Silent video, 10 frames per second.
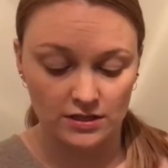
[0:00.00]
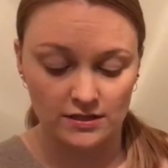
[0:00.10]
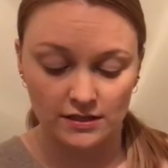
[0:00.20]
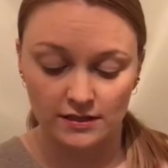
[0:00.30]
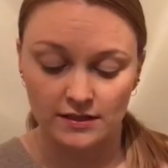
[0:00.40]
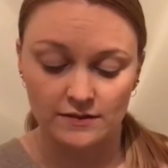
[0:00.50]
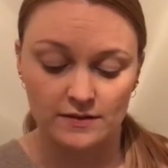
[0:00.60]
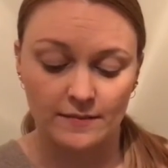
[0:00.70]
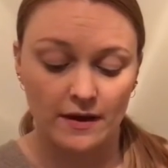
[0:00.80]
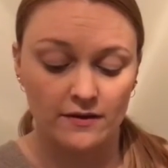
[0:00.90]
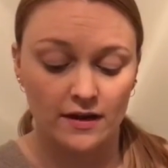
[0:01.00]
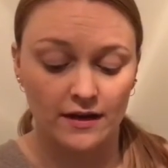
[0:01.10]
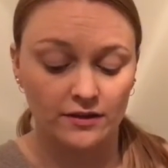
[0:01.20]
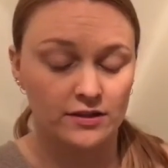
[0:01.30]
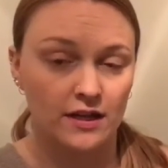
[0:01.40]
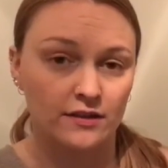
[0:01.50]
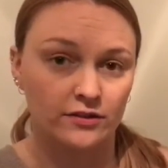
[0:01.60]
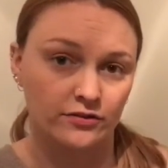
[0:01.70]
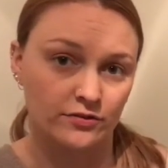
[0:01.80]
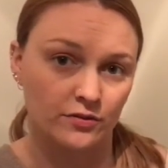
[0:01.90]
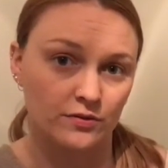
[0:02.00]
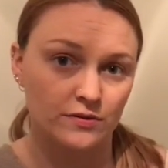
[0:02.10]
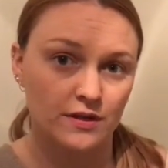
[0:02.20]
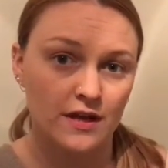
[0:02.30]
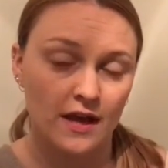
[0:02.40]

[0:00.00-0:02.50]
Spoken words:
until he is about 9 or 10 years old,